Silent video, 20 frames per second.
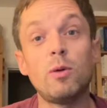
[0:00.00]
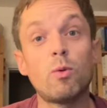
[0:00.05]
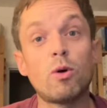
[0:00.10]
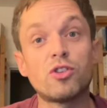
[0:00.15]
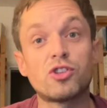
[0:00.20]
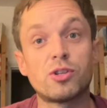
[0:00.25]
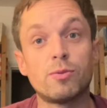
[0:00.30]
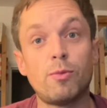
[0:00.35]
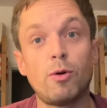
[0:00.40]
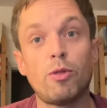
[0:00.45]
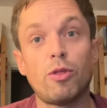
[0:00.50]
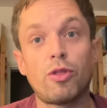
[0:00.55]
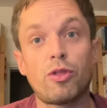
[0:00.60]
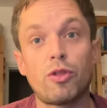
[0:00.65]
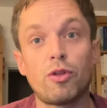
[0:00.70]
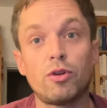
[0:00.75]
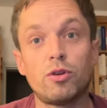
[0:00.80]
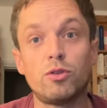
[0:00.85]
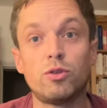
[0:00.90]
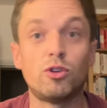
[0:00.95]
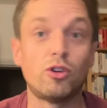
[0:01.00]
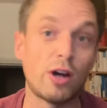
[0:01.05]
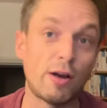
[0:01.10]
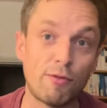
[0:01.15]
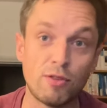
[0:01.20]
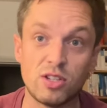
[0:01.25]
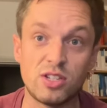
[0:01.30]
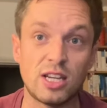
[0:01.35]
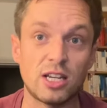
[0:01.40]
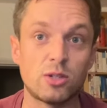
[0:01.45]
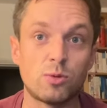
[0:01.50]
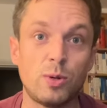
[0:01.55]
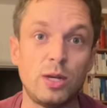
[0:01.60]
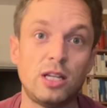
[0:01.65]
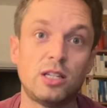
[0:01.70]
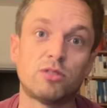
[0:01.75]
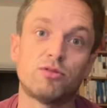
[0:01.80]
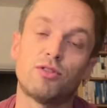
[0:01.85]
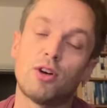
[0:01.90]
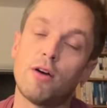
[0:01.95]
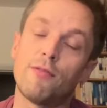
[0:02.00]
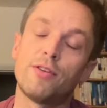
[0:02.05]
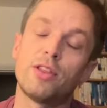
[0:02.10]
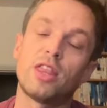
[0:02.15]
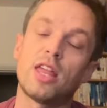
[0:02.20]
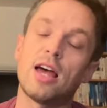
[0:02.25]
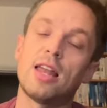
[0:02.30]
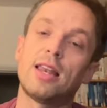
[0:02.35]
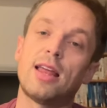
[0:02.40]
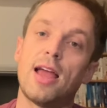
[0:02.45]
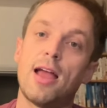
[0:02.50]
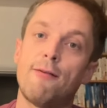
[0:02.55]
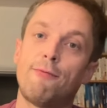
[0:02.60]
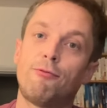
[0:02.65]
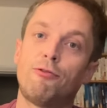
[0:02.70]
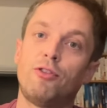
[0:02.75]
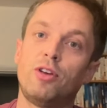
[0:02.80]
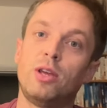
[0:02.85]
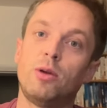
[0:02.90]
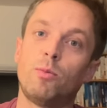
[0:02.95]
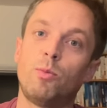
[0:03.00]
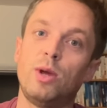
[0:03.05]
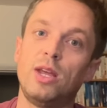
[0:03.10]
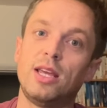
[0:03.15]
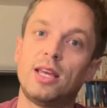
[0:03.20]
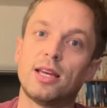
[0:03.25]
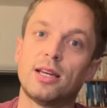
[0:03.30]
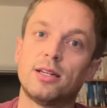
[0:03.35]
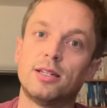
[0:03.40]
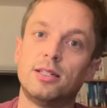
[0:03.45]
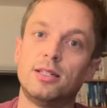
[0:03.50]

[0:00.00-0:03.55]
once a month or every six weeks rather than every week.